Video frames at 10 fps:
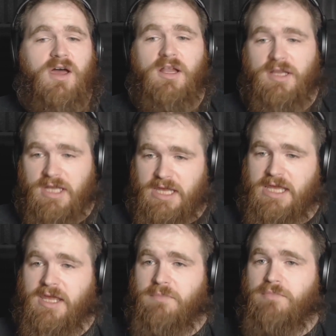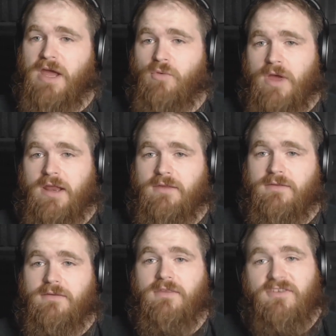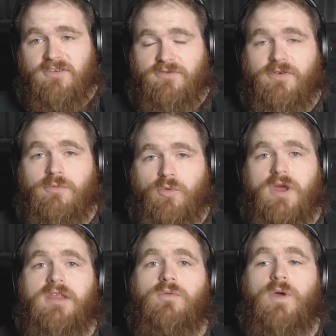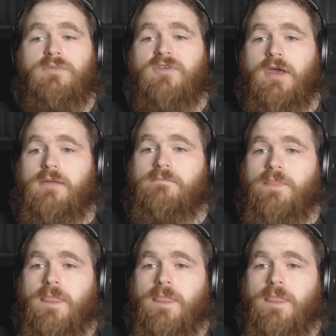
a link by Reddit. This is from the Reddit website.